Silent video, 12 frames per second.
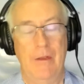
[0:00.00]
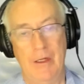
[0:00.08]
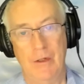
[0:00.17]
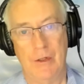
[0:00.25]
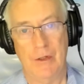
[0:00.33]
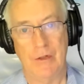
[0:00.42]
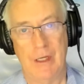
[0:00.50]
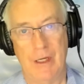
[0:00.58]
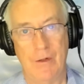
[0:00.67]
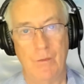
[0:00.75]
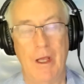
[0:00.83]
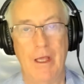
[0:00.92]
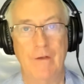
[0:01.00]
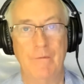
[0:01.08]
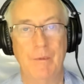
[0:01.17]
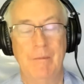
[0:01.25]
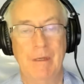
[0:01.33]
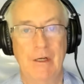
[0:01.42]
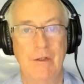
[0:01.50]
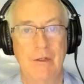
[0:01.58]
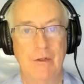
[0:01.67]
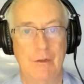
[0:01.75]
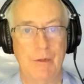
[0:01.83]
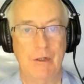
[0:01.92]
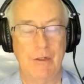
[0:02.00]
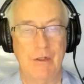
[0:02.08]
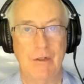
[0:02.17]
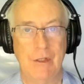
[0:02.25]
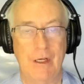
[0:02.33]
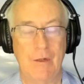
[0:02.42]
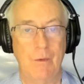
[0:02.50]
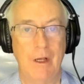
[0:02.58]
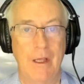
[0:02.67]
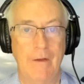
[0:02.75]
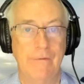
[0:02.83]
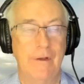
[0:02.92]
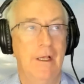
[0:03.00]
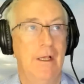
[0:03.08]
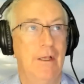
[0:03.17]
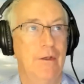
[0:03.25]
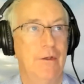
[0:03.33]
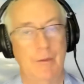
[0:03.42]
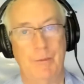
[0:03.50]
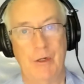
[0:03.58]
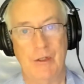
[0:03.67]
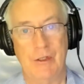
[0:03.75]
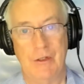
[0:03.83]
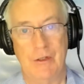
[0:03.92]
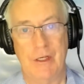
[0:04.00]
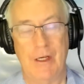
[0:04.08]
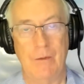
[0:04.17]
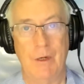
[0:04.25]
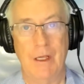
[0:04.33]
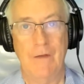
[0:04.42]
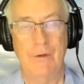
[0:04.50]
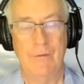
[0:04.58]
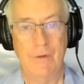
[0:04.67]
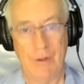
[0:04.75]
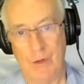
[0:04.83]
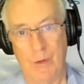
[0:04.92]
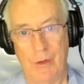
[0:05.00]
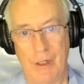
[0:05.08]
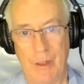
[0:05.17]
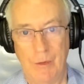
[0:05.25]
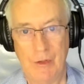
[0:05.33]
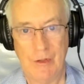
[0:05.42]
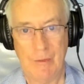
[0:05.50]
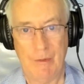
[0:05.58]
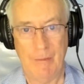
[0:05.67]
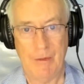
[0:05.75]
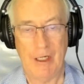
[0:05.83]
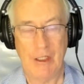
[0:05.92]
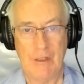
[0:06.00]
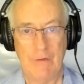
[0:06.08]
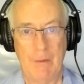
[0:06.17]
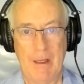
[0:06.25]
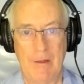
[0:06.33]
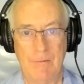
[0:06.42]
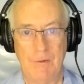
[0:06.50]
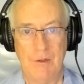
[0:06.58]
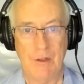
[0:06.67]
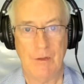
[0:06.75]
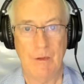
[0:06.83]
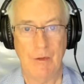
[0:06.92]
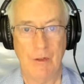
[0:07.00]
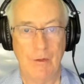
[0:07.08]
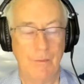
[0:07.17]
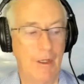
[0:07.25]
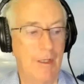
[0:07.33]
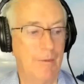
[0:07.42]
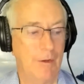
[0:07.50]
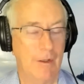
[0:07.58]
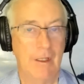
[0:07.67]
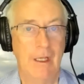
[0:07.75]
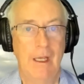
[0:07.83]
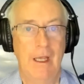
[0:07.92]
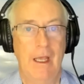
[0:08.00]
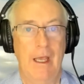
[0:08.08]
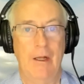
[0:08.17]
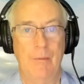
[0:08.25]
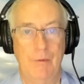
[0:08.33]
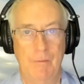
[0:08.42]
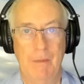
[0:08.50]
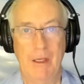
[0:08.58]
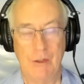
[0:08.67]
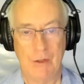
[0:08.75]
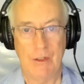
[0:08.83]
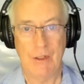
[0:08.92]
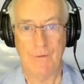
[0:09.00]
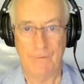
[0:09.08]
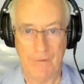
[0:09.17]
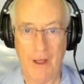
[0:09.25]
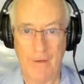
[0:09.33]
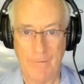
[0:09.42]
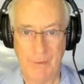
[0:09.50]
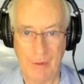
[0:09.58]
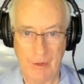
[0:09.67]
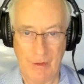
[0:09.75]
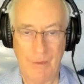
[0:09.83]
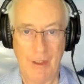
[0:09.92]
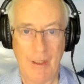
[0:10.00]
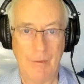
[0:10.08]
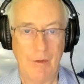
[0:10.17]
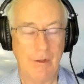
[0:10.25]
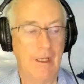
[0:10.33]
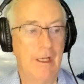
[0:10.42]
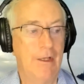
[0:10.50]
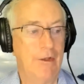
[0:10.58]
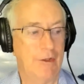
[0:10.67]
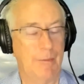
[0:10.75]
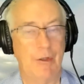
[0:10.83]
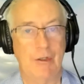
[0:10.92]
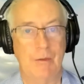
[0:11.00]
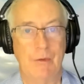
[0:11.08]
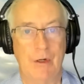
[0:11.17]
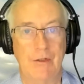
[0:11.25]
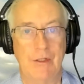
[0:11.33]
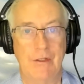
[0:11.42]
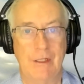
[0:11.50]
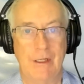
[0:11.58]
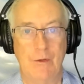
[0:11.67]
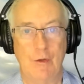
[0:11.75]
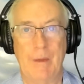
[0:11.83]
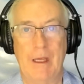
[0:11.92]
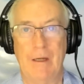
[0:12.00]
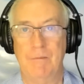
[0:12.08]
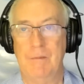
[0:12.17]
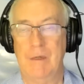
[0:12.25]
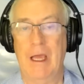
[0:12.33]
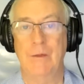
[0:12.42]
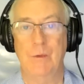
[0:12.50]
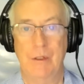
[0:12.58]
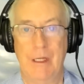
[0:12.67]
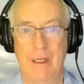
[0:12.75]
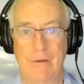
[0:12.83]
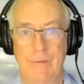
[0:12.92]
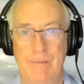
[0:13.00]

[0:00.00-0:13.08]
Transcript: then got a second wave, but managed to suppress the second wave. The suppression of the second wave in Victoria, which is a population of about six million people and a major city of five million people, the suppression process there took about one hundred days.